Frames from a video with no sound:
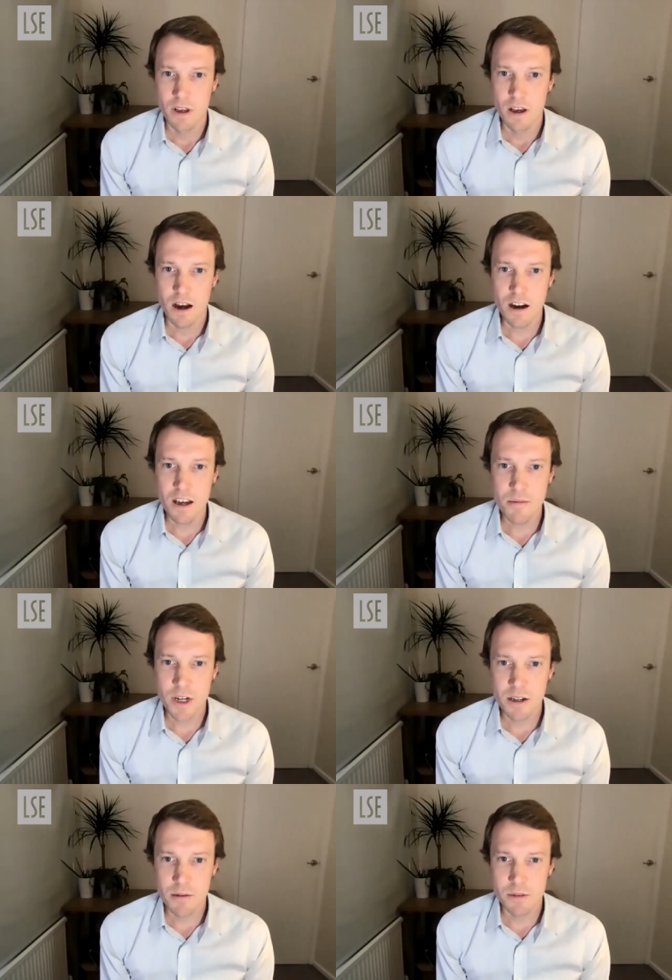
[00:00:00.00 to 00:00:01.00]
Hi,
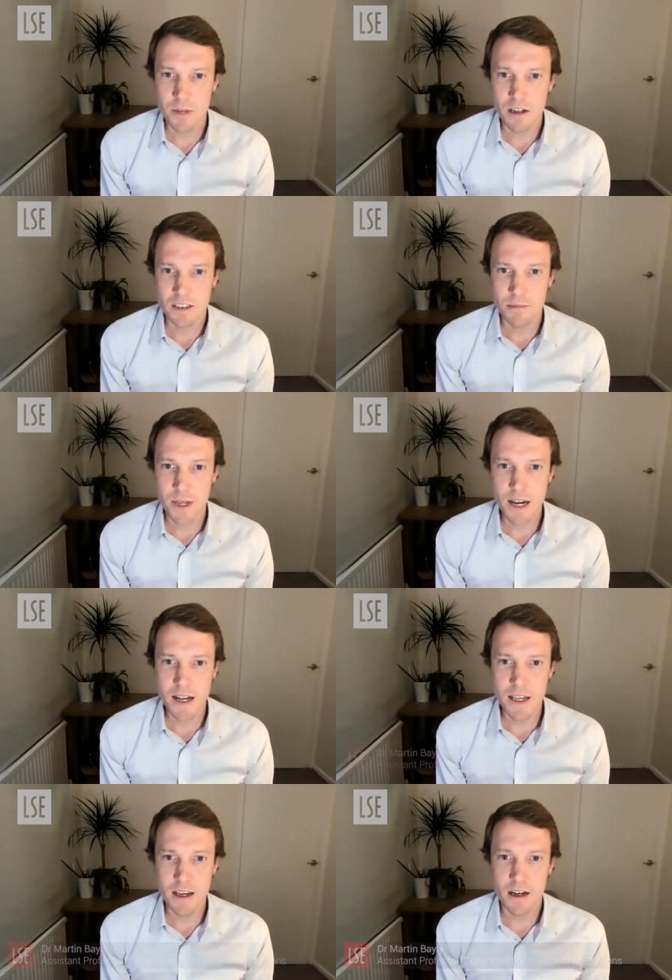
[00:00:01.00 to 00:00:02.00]
my name is Martin
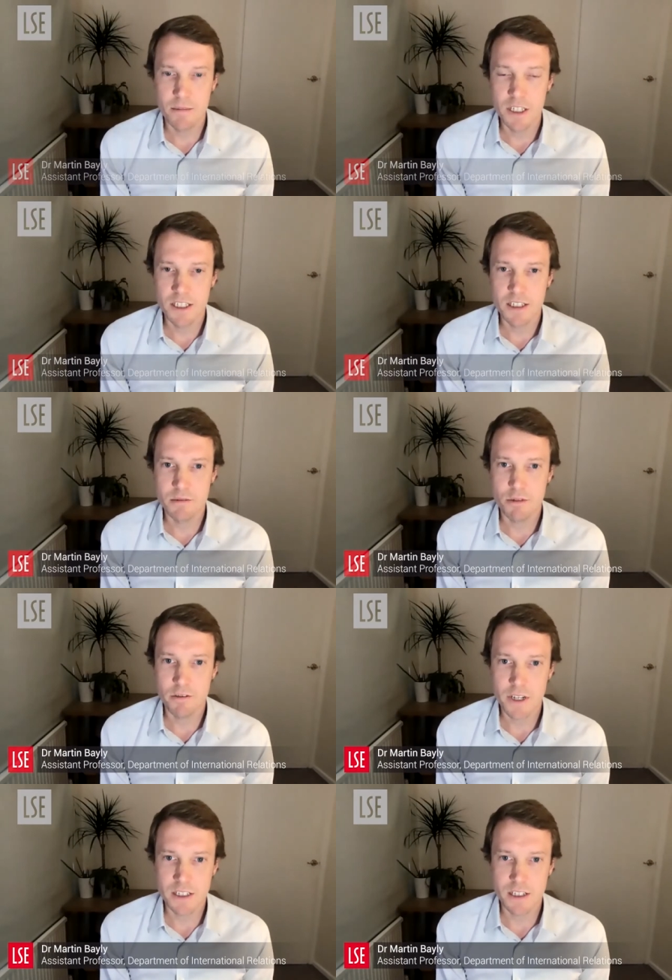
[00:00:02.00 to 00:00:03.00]
Bayly. I'm an assistant
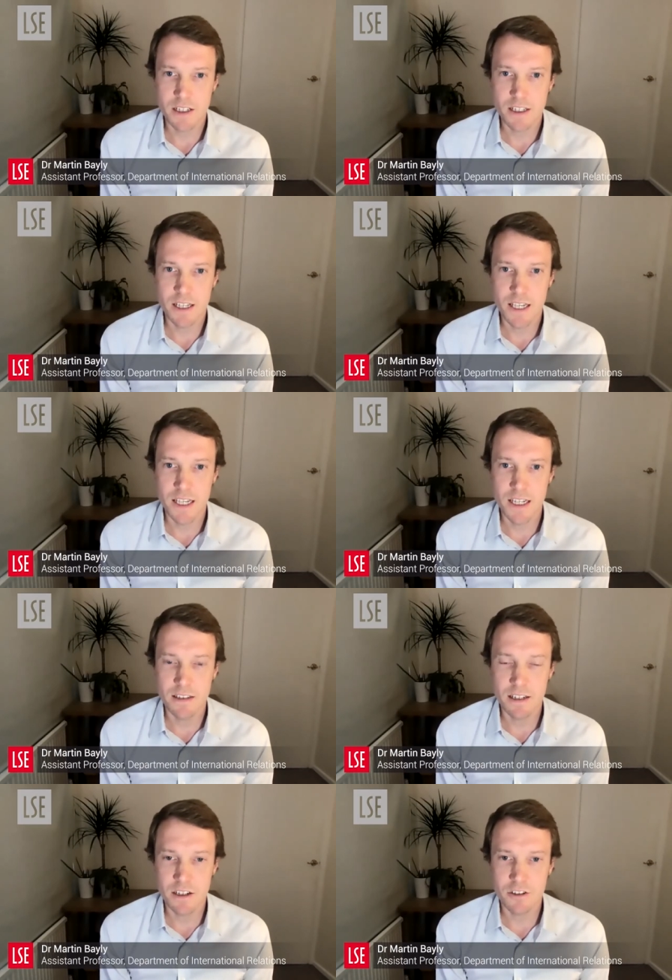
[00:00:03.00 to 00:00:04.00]
professor in
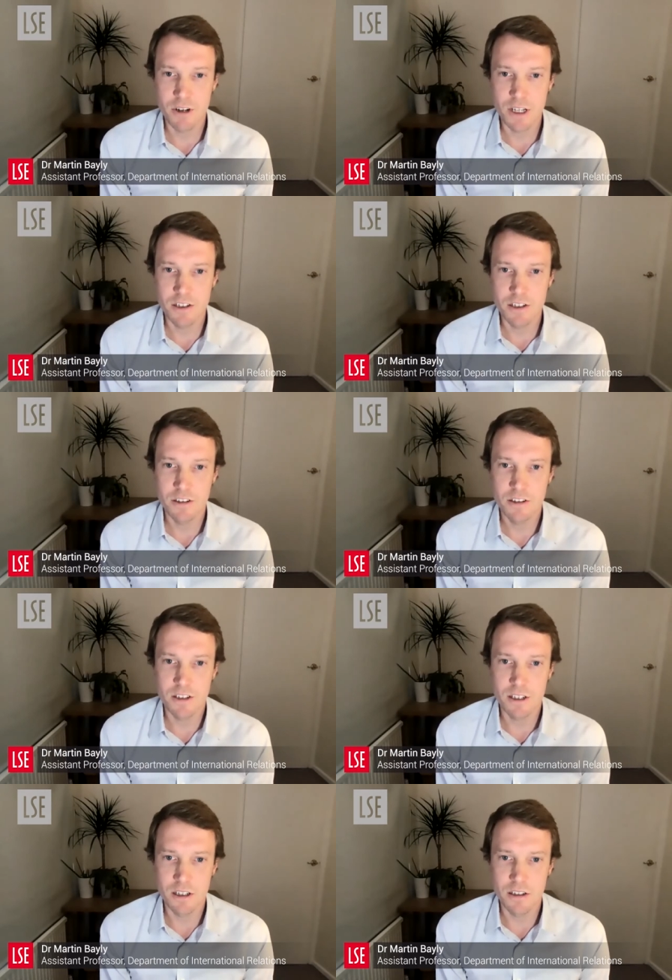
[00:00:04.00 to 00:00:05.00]
international relations
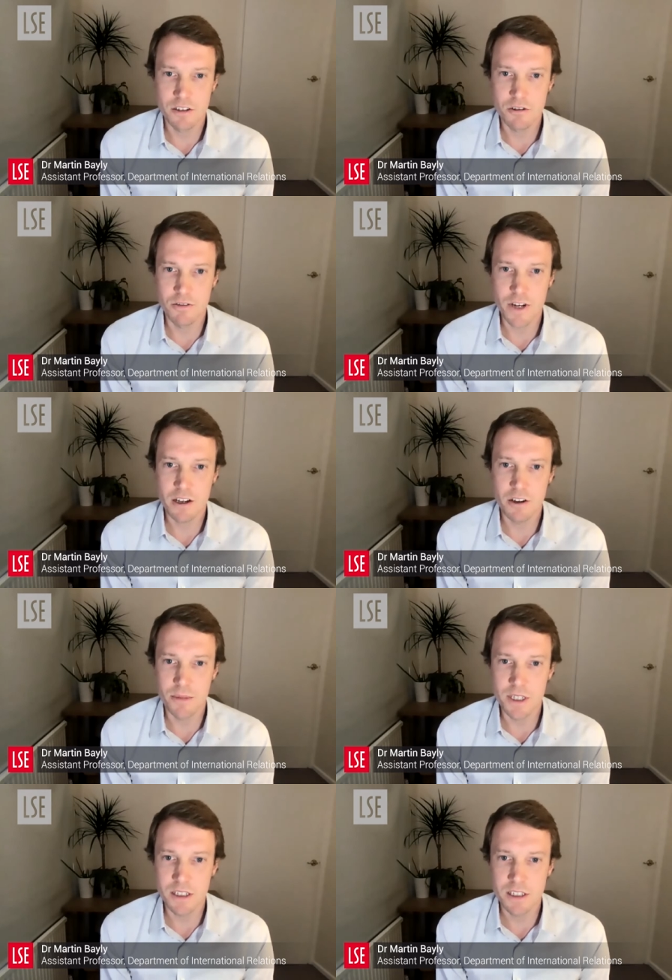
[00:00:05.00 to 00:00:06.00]
at the London School of
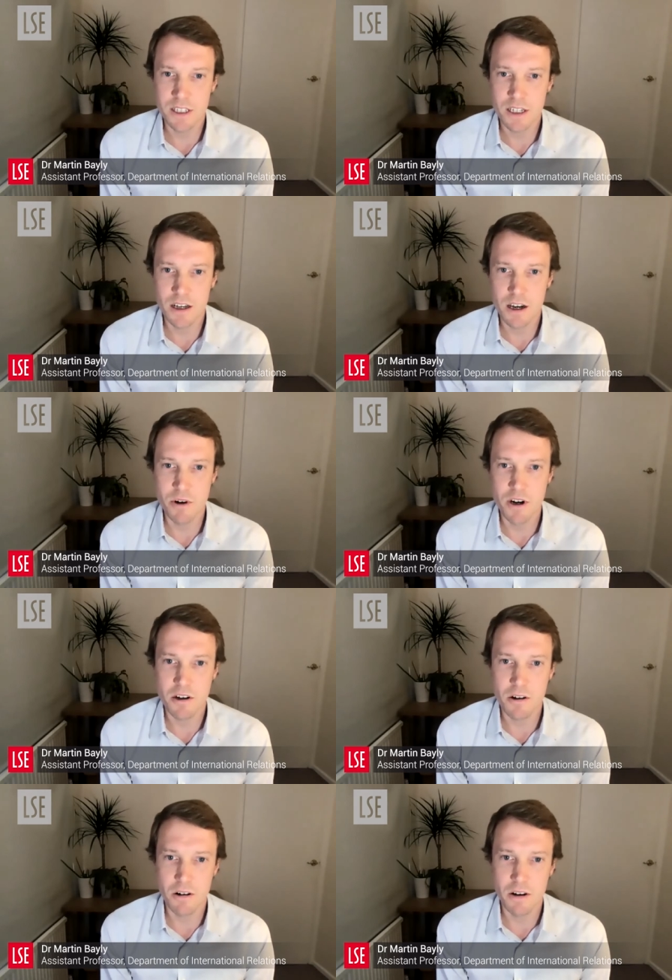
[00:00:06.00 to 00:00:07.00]
Economics, and I
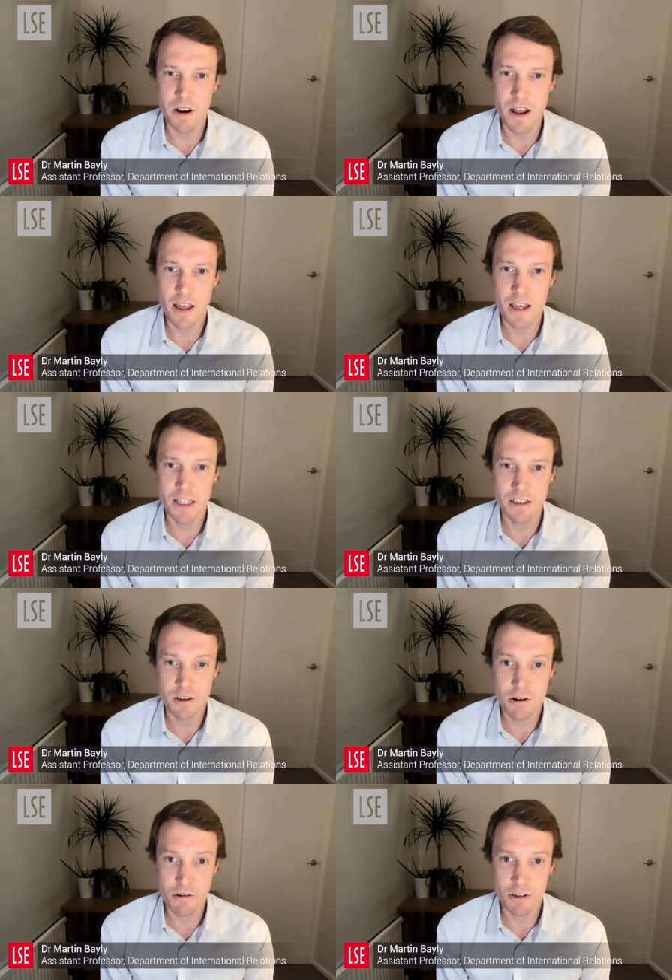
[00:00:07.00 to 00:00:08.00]
work on
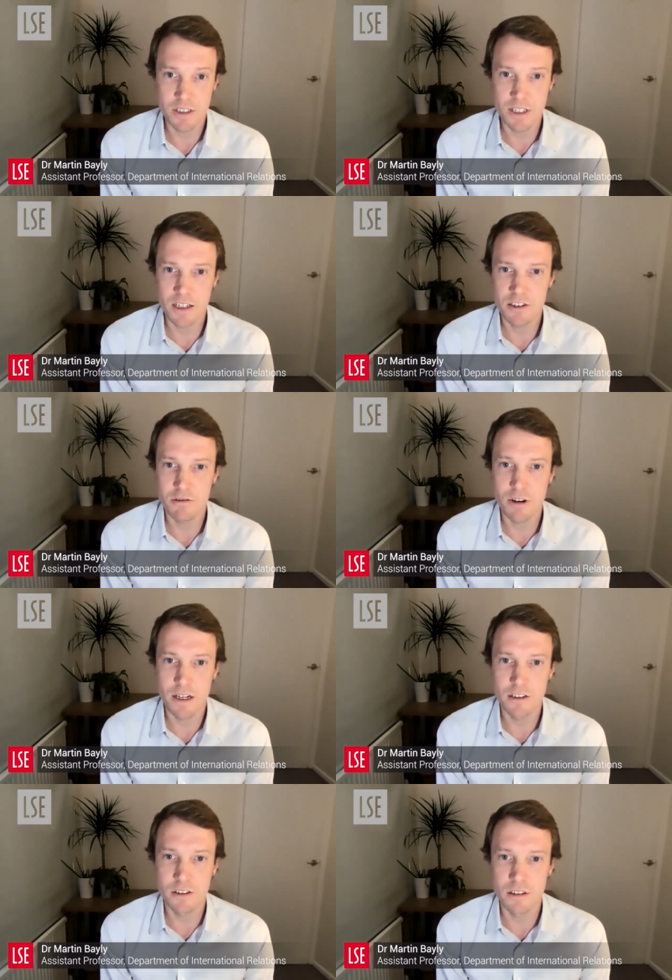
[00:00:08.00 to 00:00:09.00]
historical international
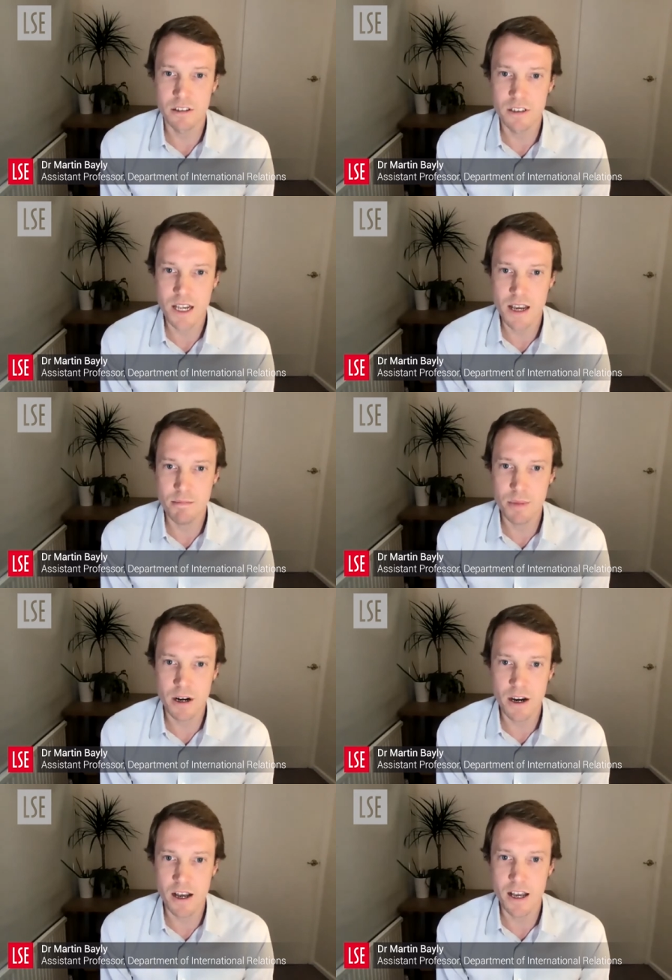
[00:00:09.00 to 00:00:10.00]
relations,
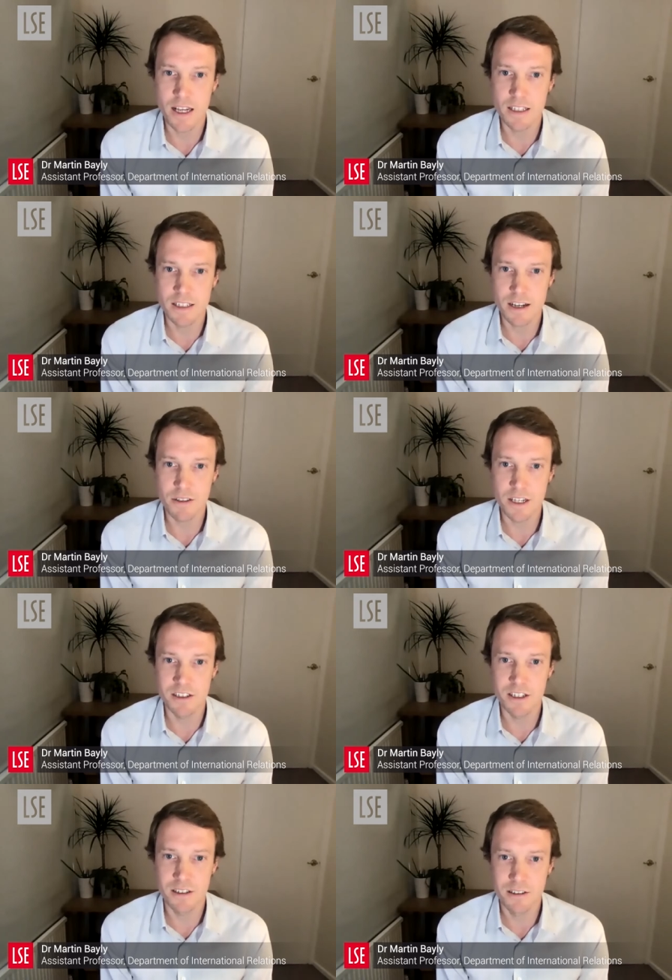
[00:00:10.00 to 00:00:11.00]
empire, and South
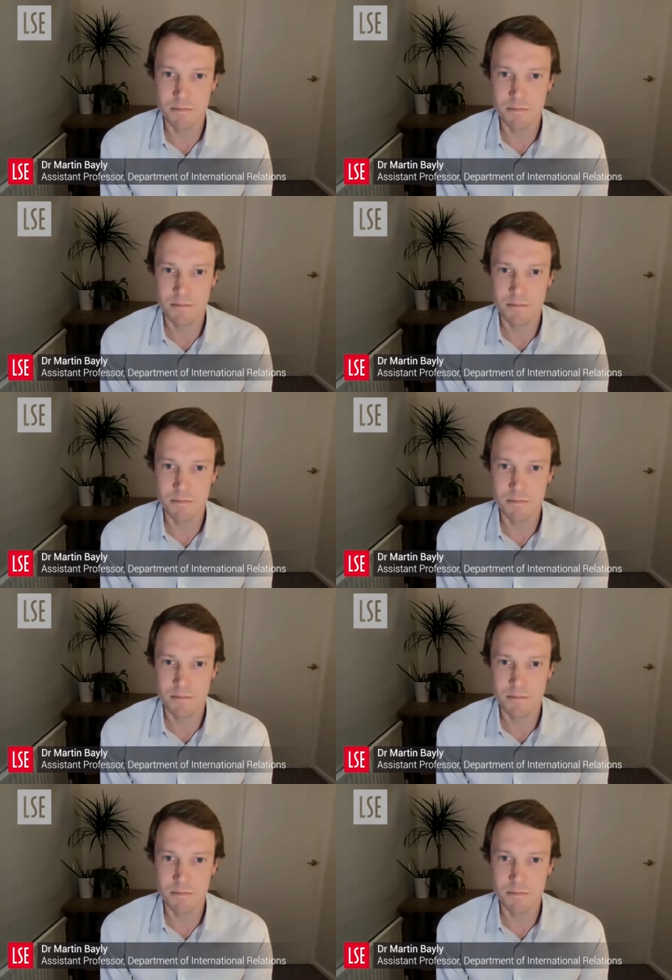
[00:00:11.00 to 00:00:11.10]
Asia.